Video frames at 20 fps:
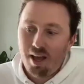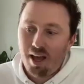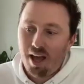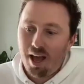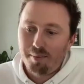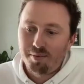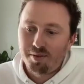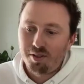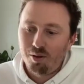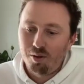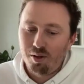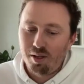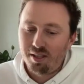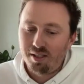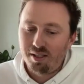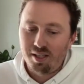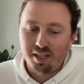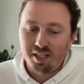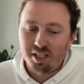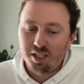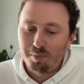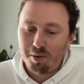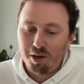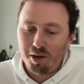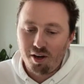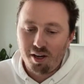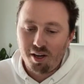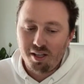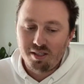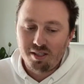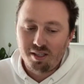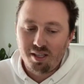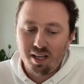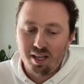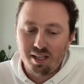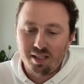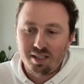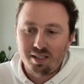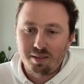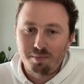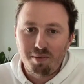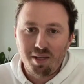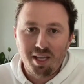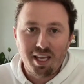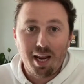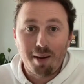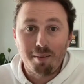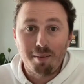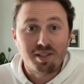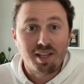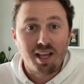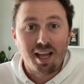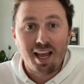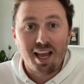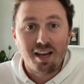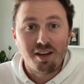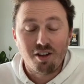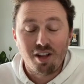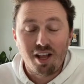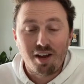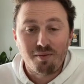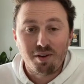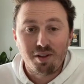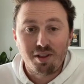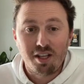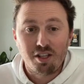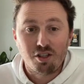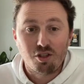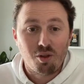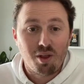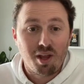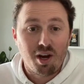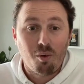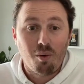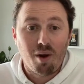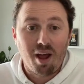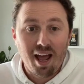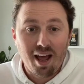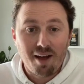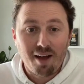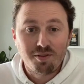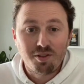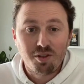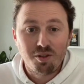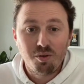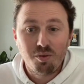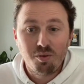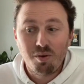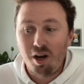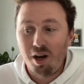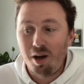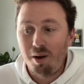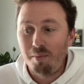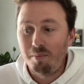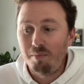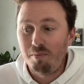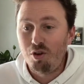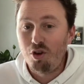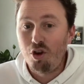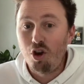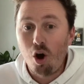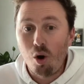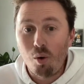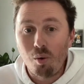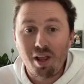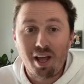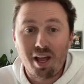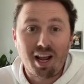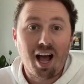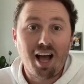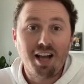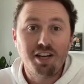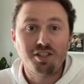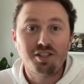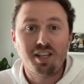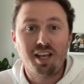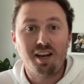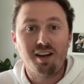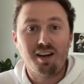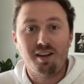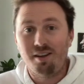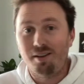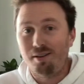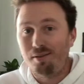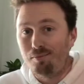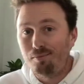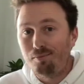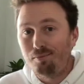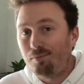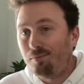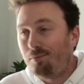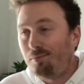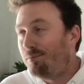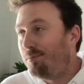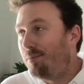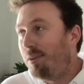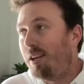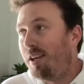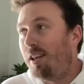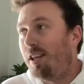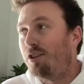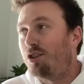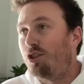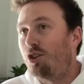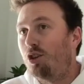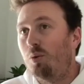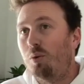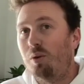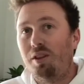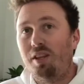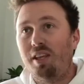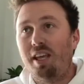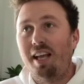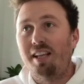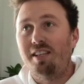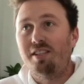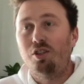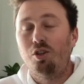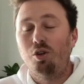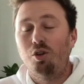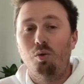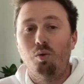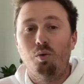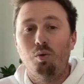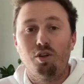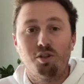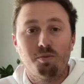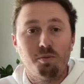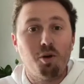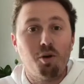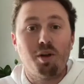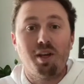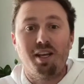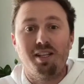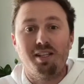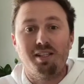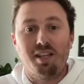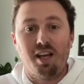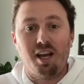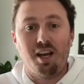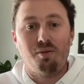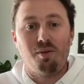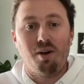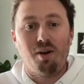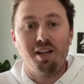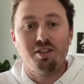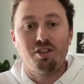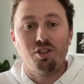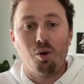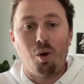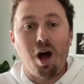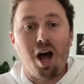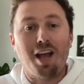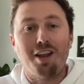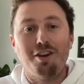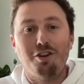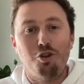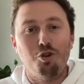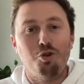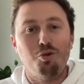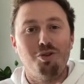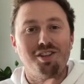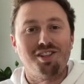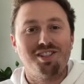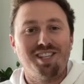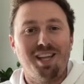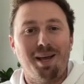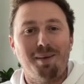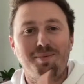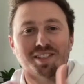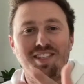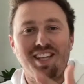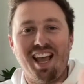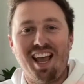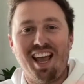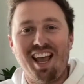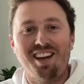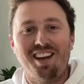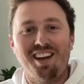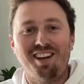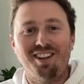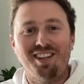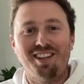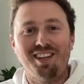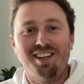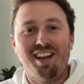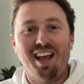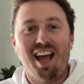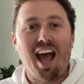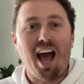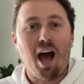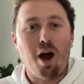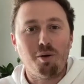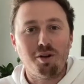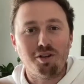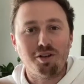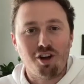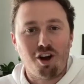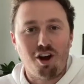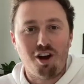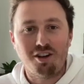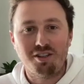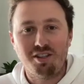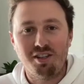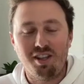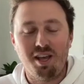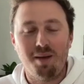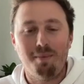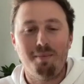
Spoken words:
absolutely. It's the experience. It's being able to handle everything so they don't have to. No, like I just had an issue with guests who were smoking inside, right? So I knew the steps to handle it, how to talk to them,